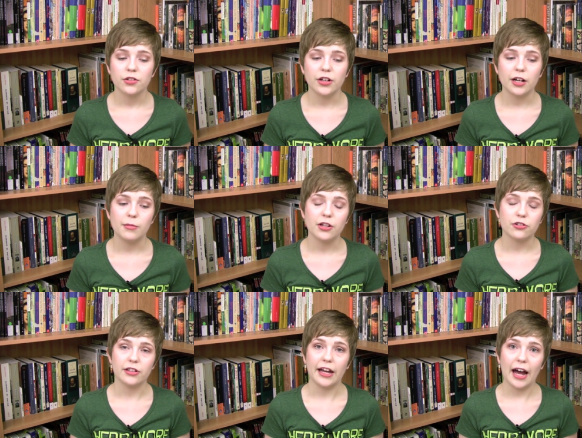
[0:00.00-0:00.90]
try to make
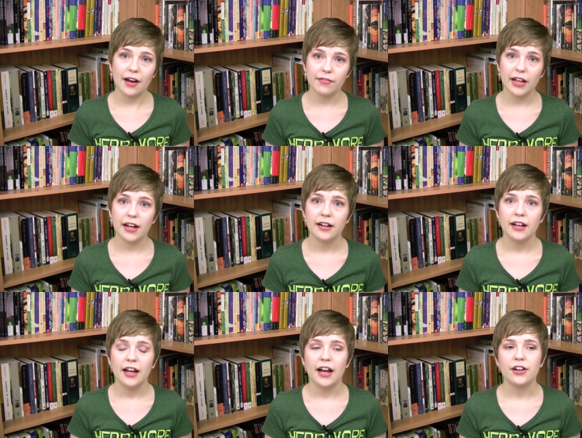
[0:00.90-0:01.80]
sure they have that
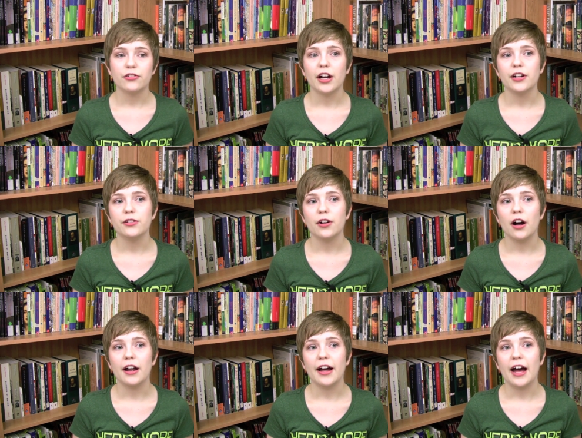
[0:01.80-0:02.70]
and try to
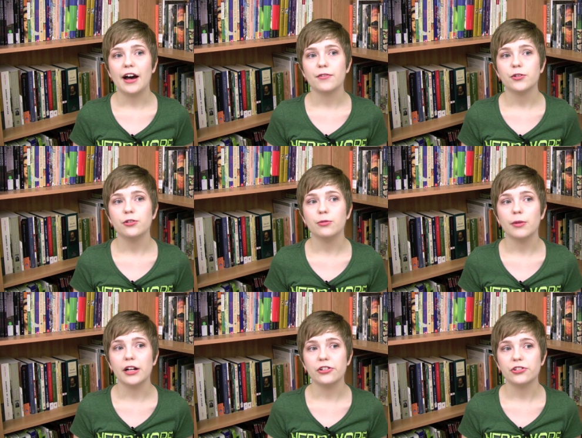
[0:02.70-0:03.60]
not have too
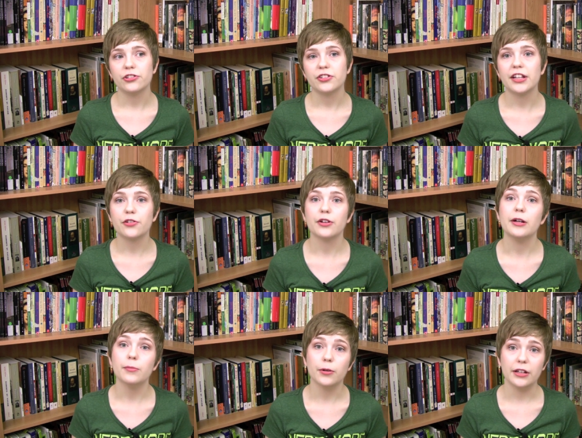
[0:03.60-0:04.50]
much sensory
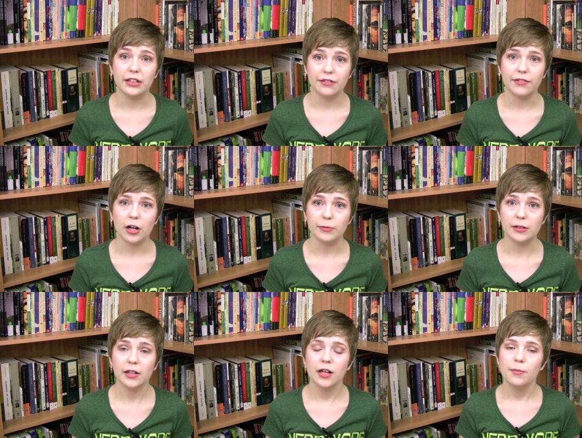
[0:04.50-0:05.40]
input in the
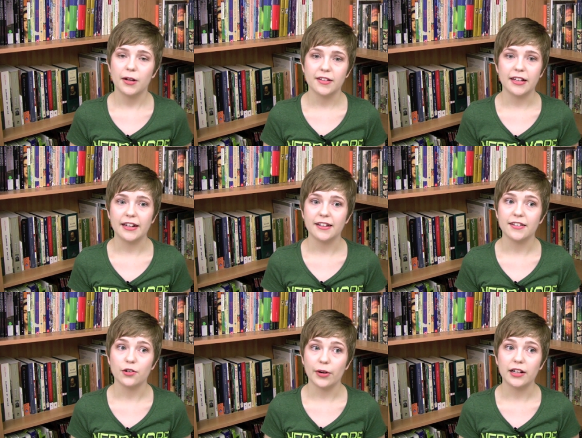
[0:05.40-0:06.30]
environment because that
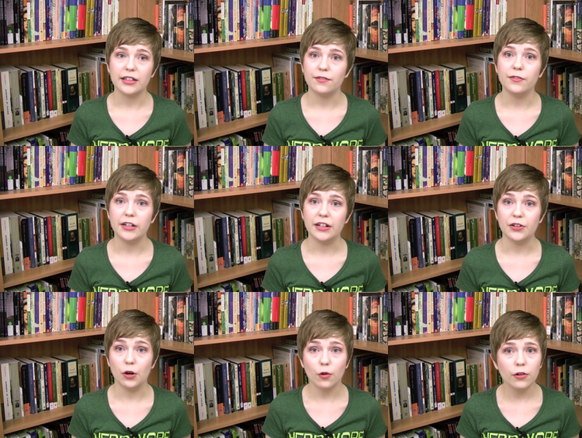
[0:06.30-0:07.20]
does directly feed
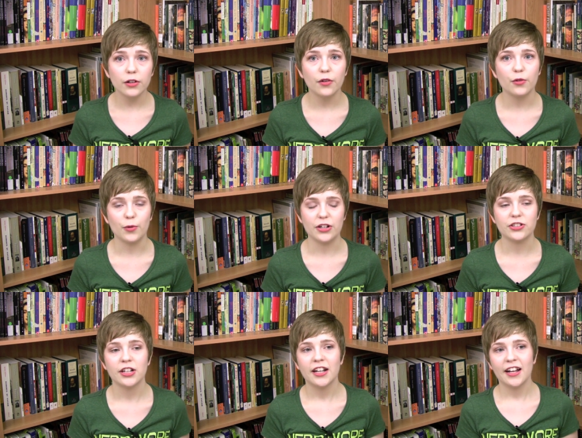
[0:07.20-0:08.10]
into overload,
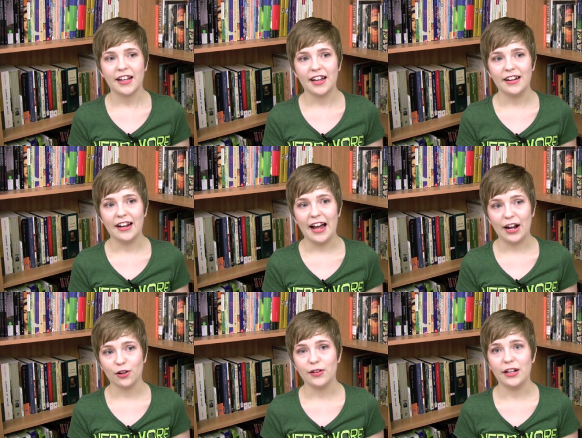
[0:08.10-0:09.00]
which can
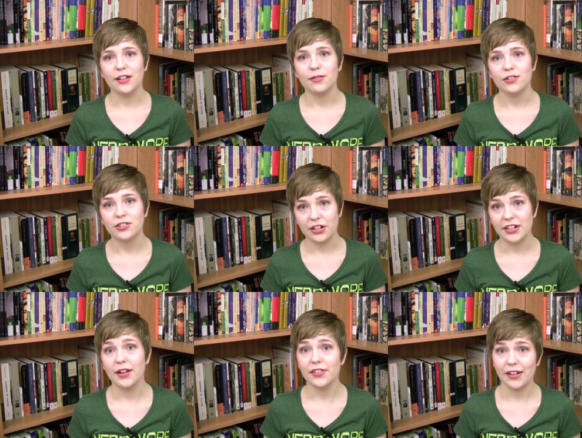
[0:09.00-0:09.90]
aggravate
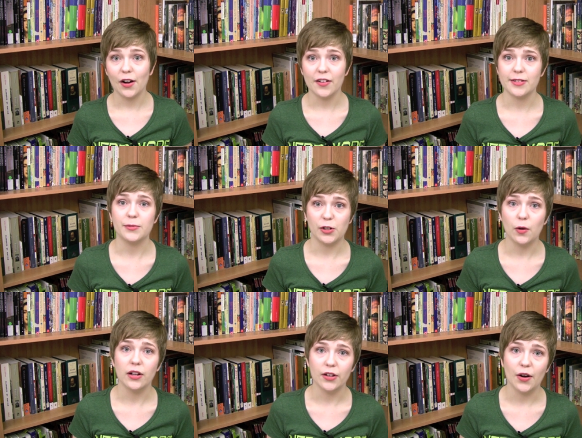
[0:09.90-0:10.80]
shutdowns and cause them to
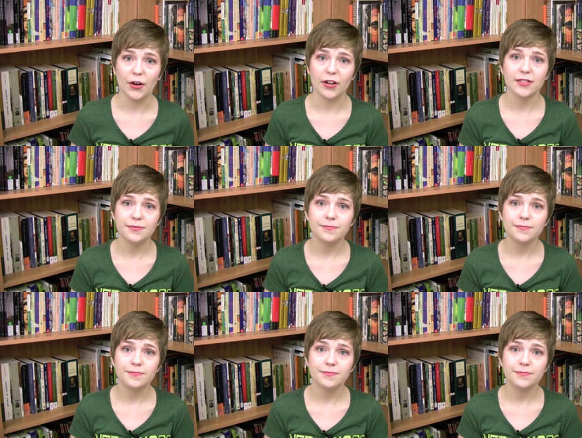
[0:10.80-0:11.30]
go on longer.